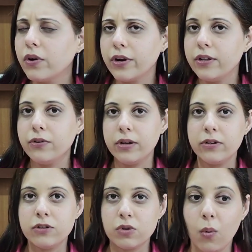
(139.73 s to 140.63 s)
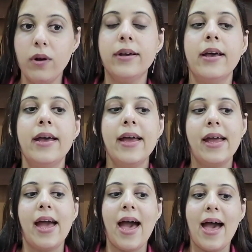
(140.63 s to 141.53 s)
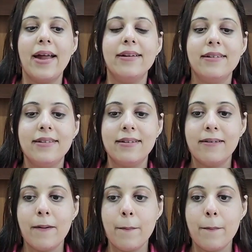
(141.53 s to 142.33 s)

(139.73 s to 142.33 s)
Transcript: 33 years old. And